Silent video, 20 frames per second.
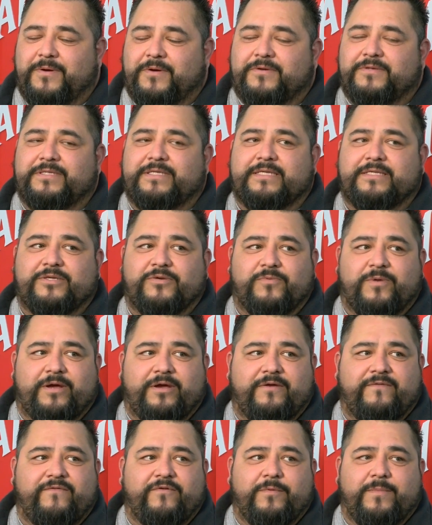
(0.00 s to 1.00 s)
posed as a
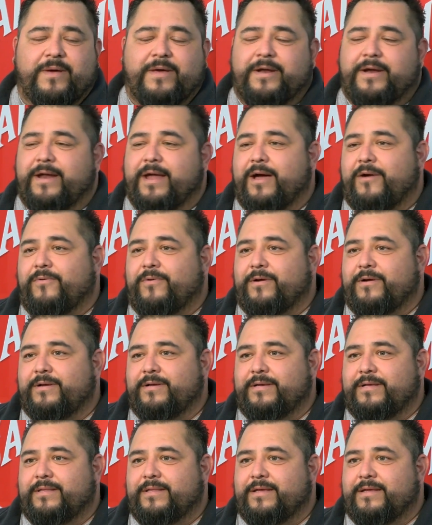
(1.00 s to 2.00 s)
ringer for about about an hour,
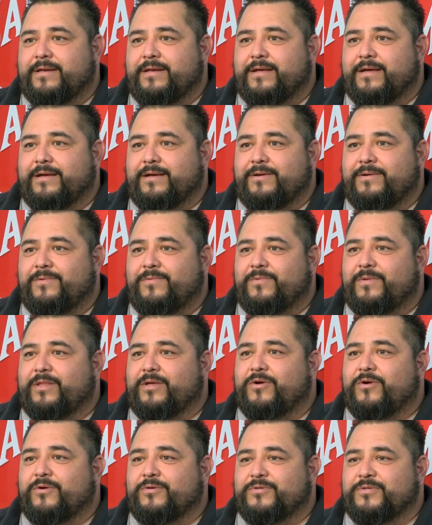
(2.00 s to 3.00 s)
and then uh, when
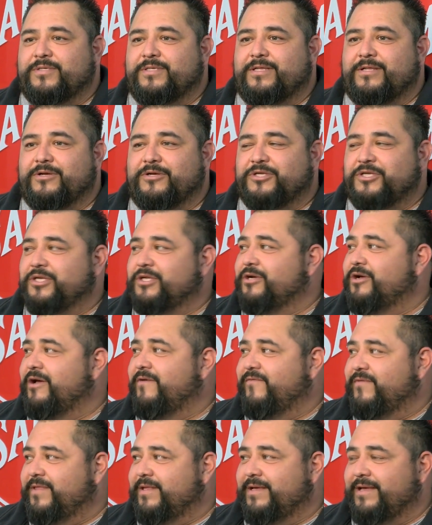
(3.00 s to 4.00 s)
the coast was clear, she took
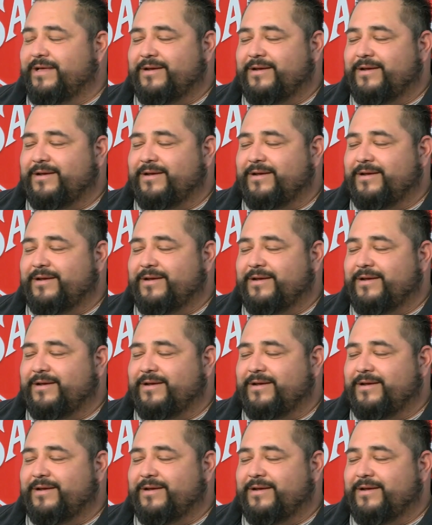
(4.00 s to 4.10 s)
off with the